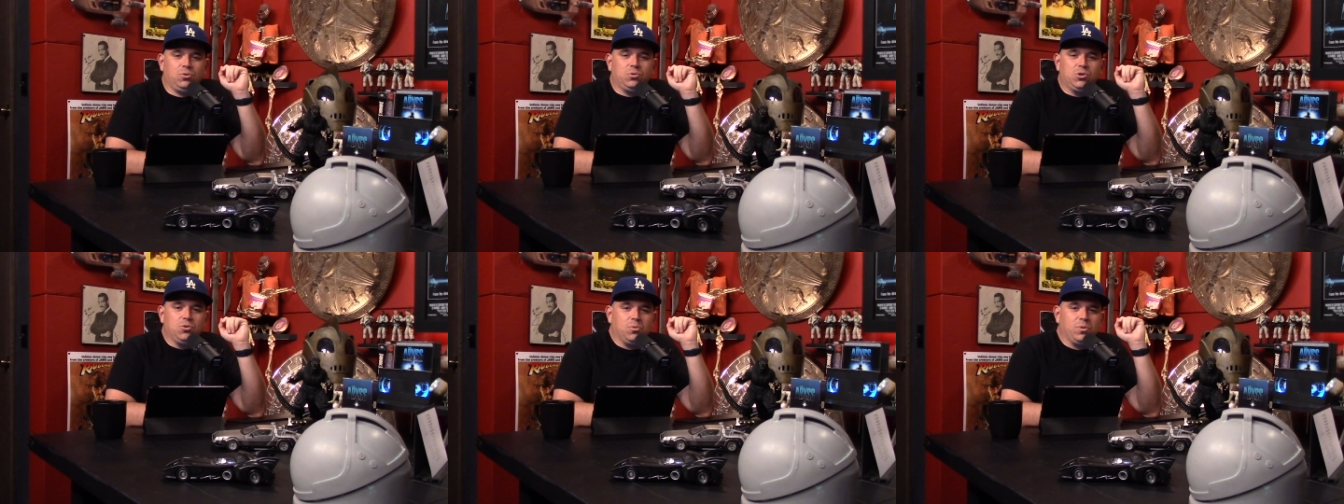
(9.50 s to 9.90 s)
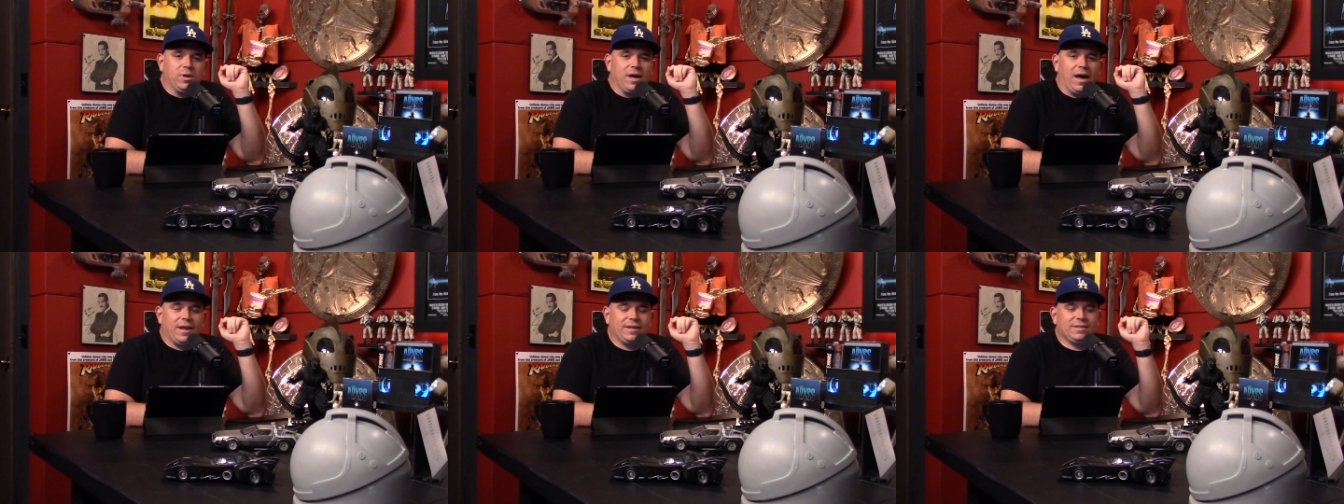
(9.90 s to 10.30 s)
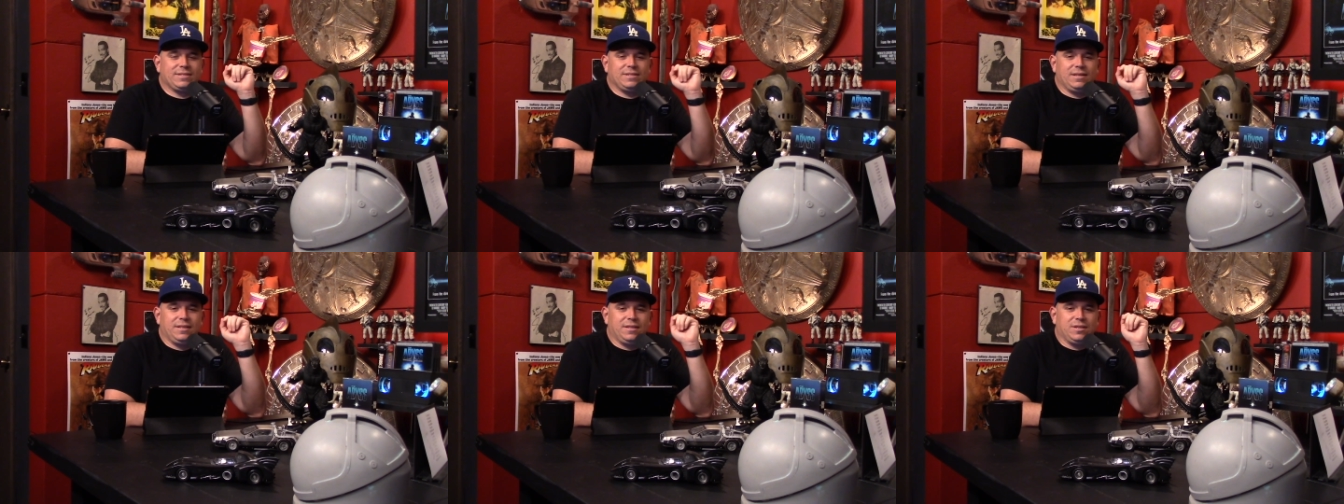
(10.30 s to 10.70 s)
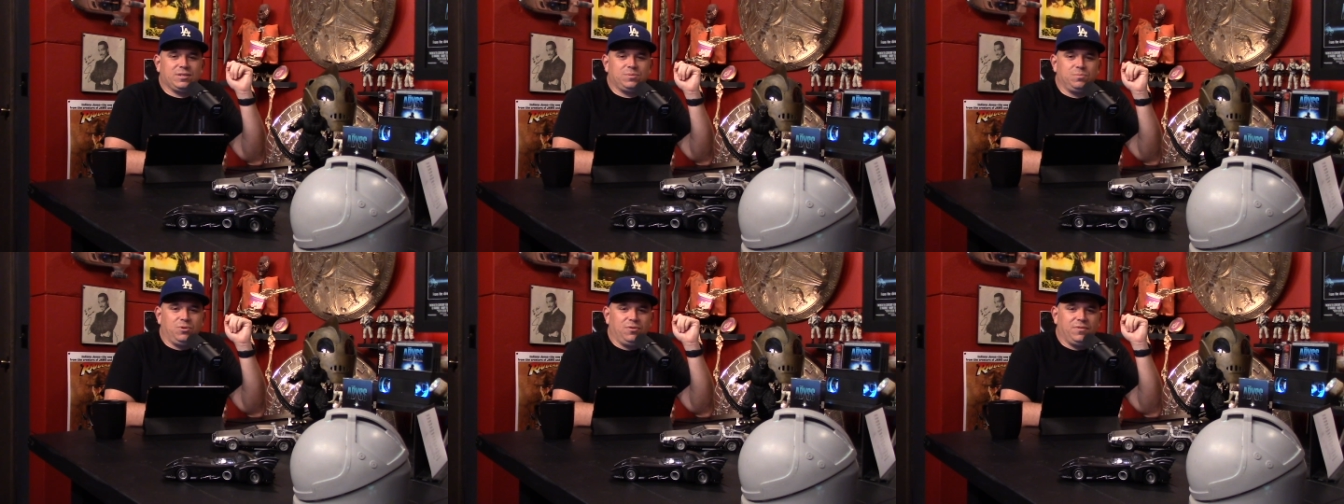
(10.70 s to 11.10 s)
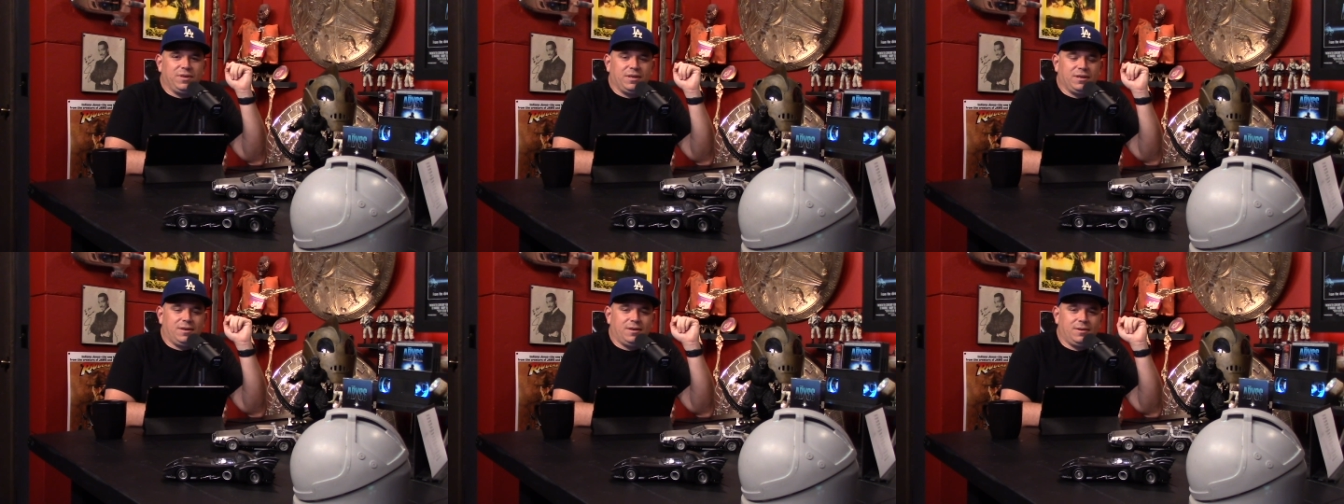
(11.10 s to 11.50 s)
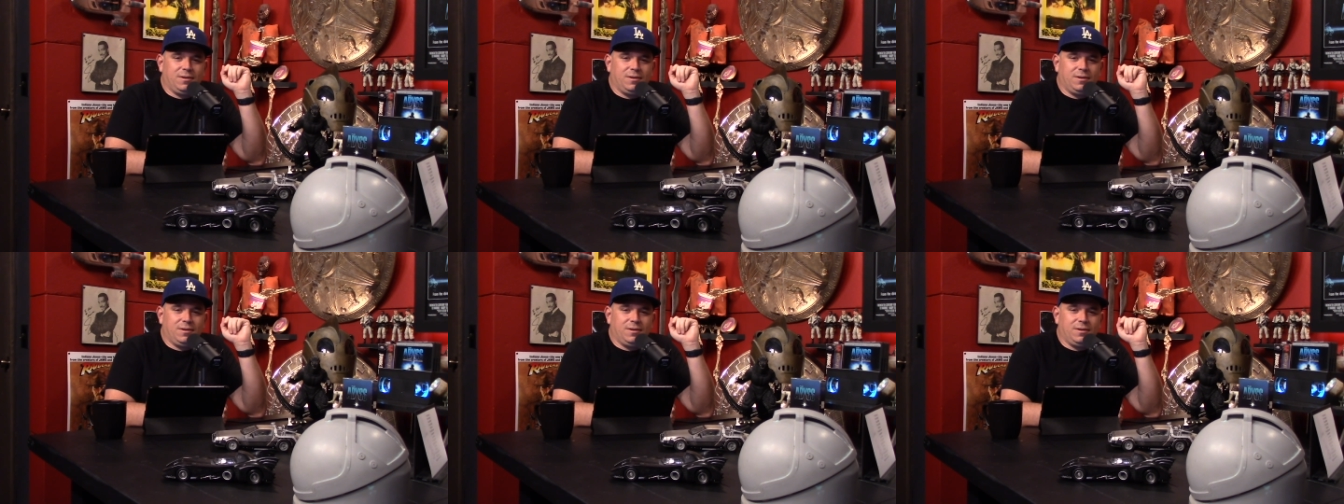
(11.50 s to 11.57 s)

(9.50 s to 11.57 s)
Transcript: You Gotta See This Movie,